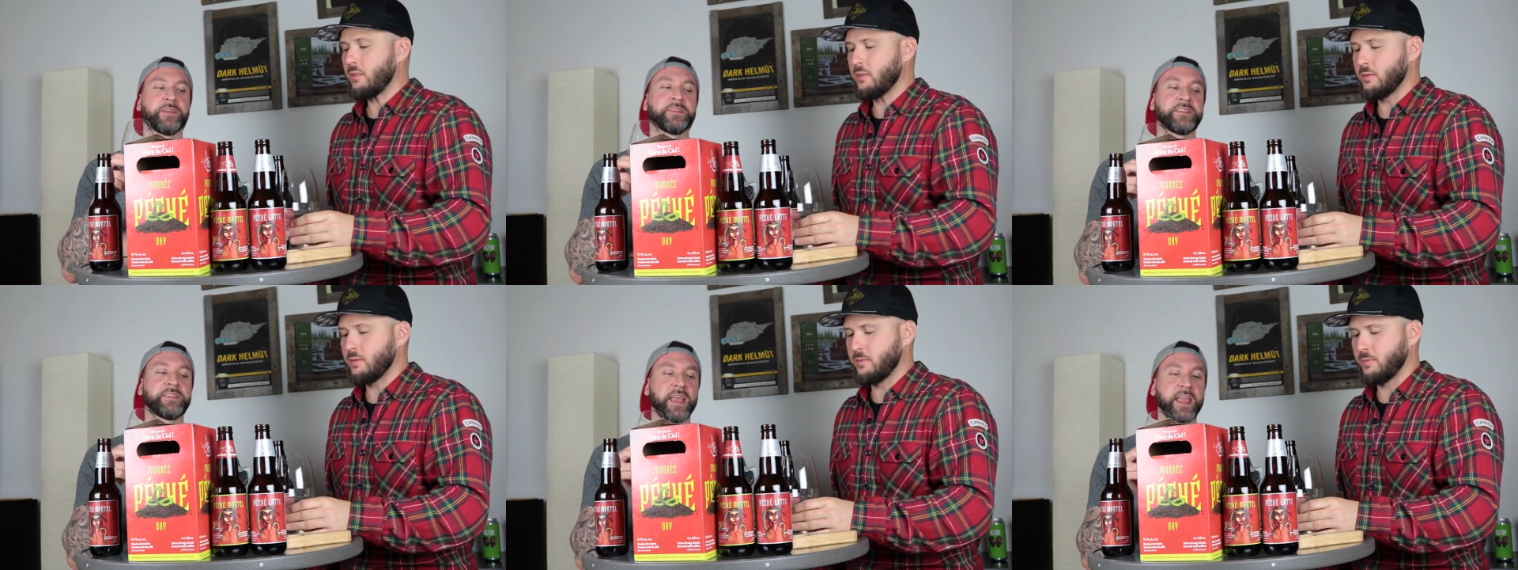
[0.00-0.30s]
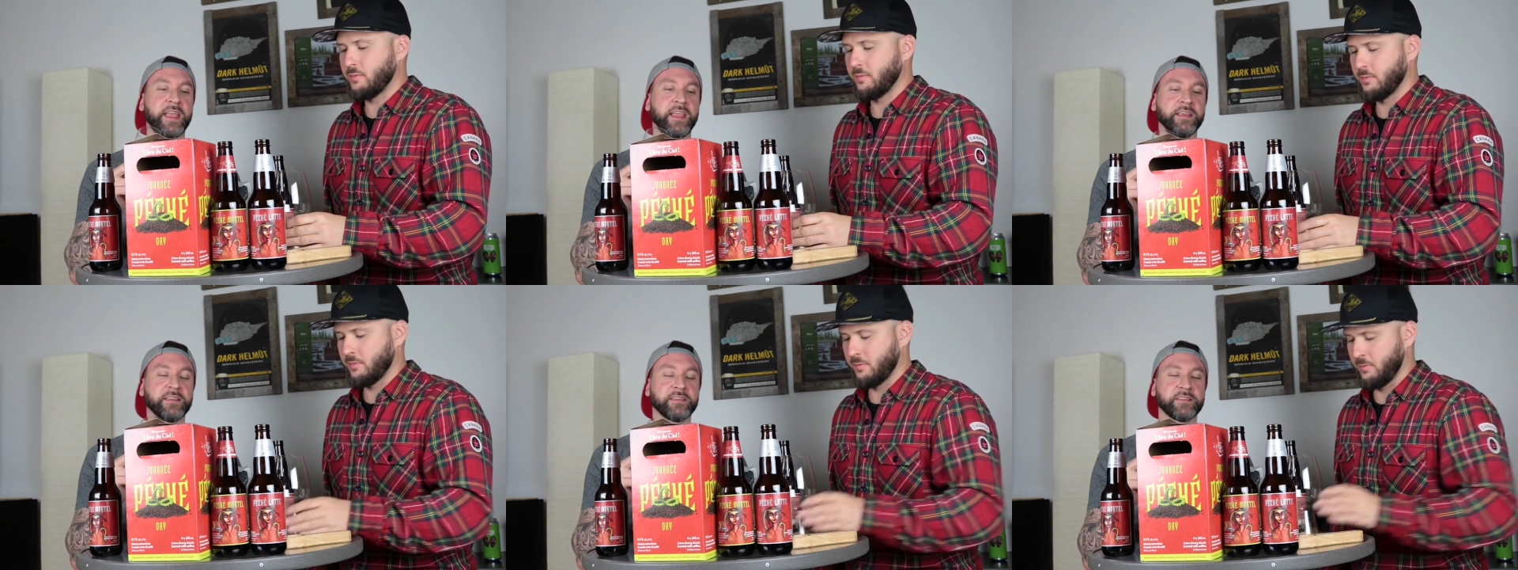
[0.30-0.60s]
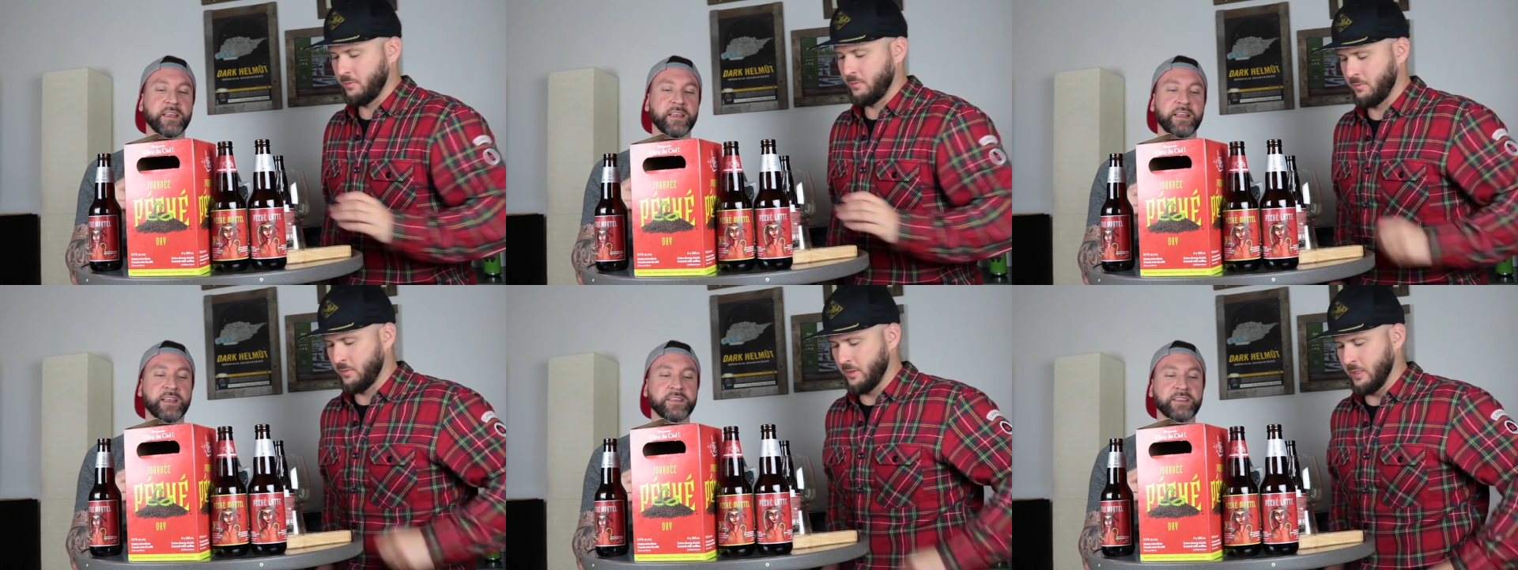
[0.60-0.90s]
Speaker 1: This day is
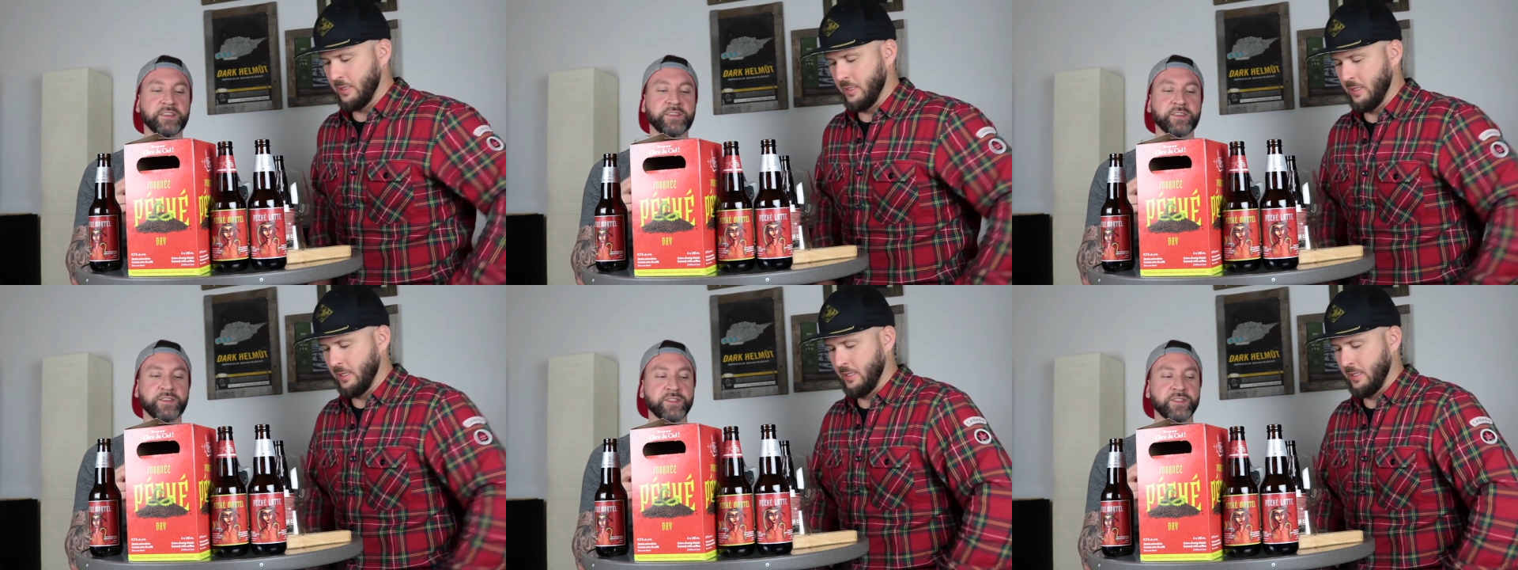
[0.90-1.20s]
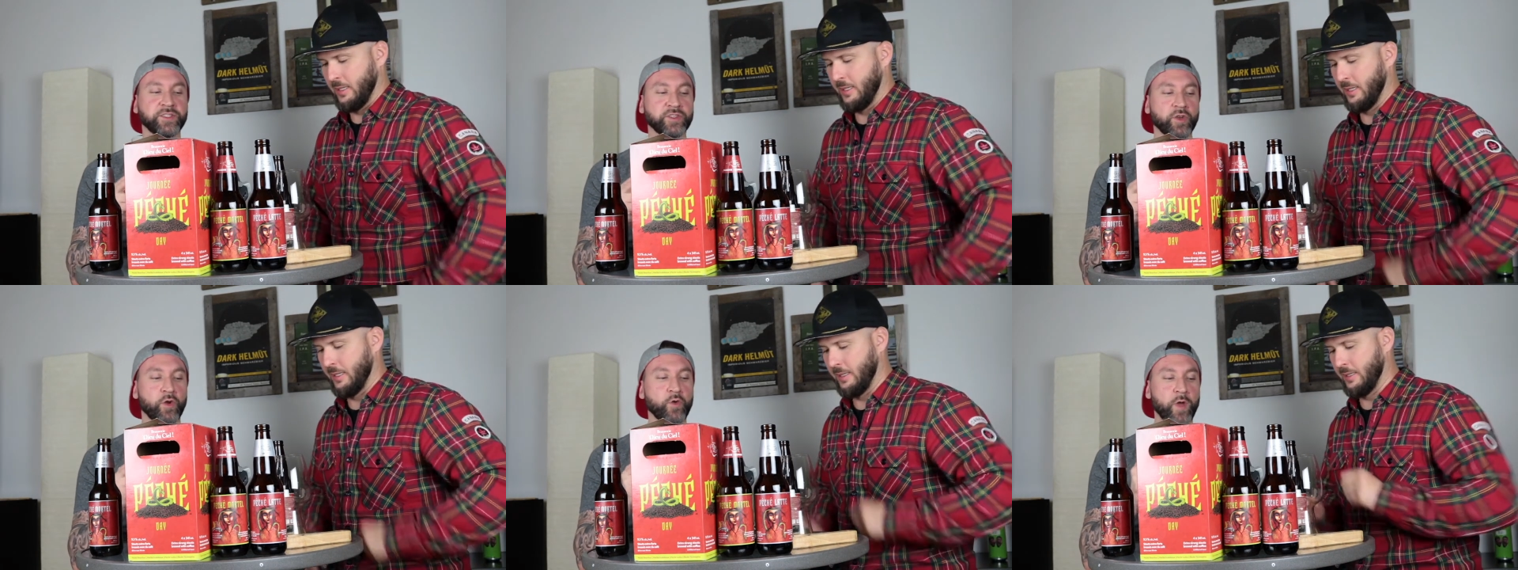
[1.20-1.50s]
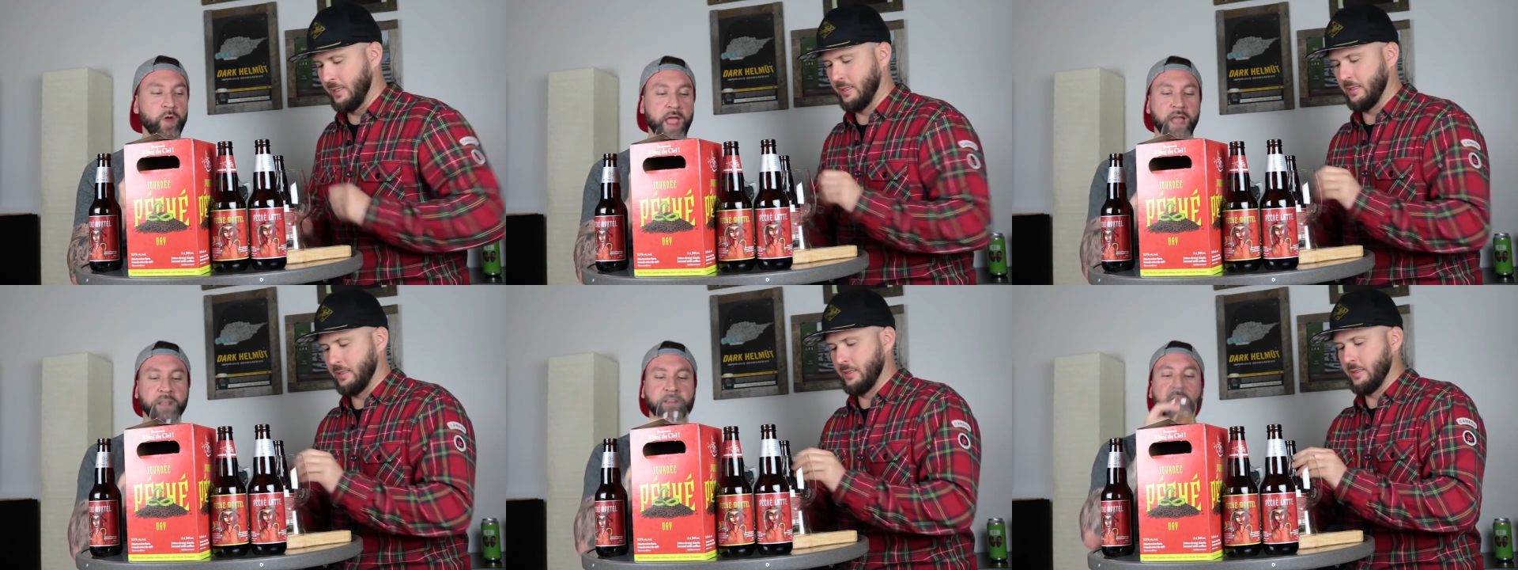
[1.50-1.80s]
like, because this is so
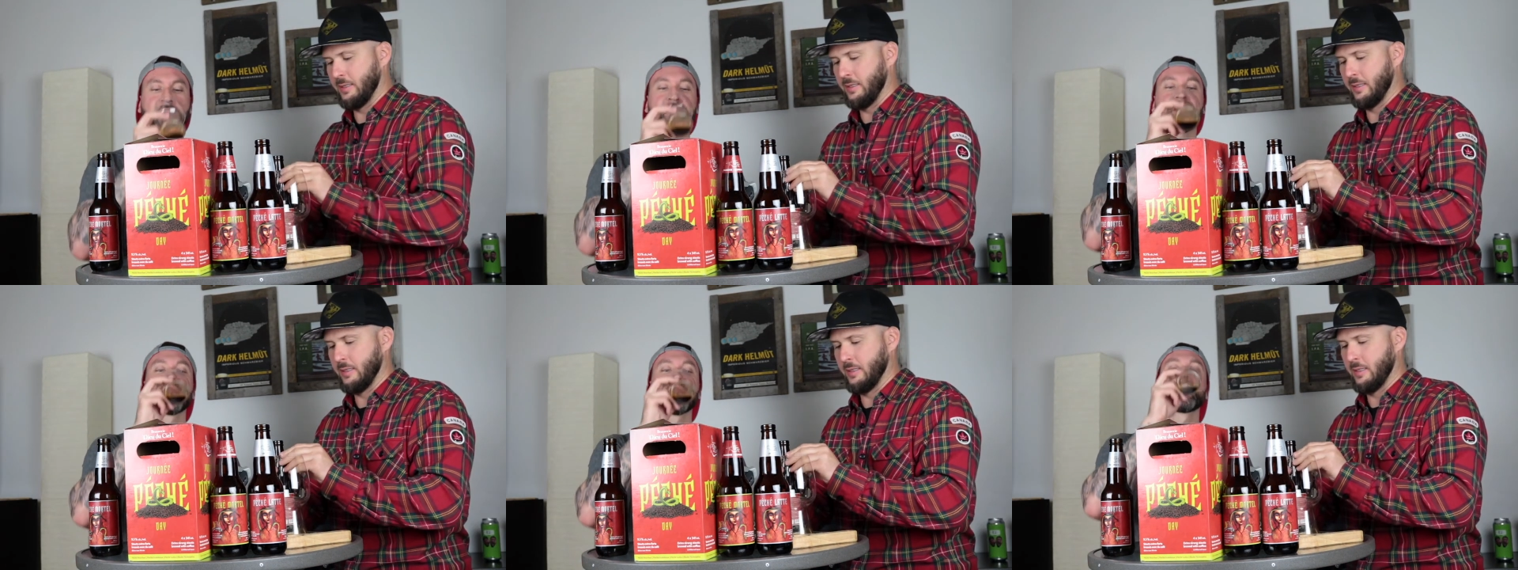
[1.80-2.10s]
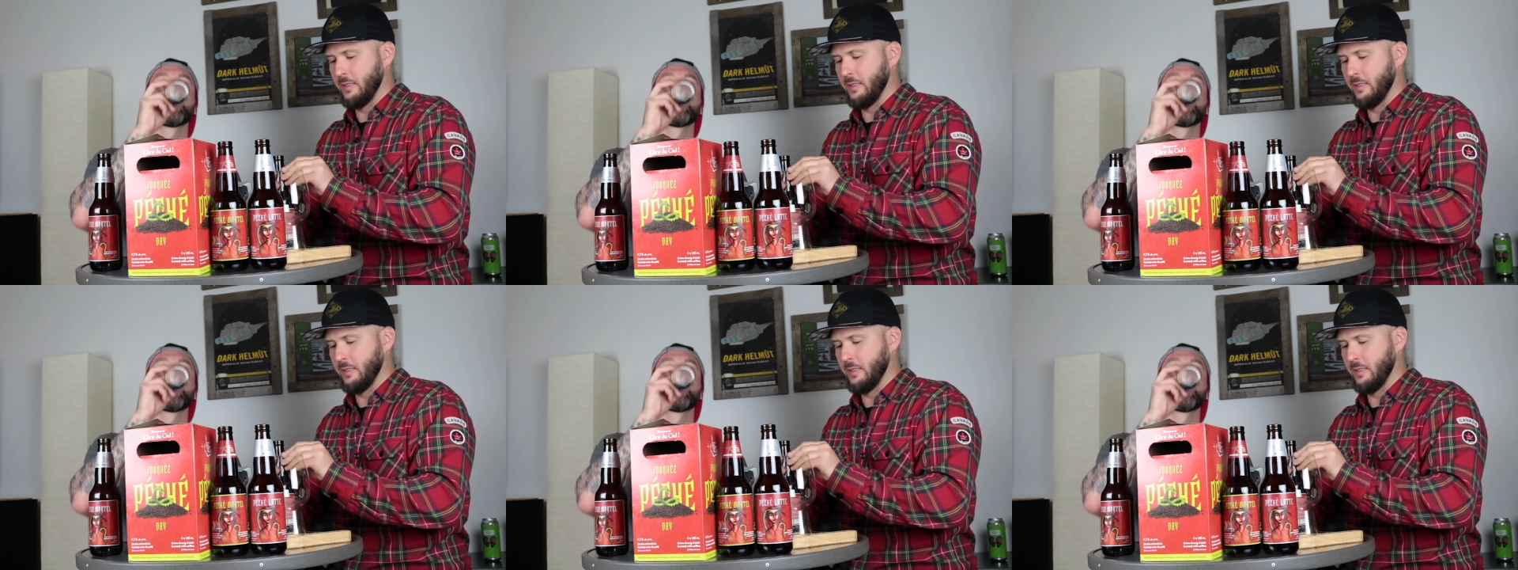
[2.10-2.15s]
hectic.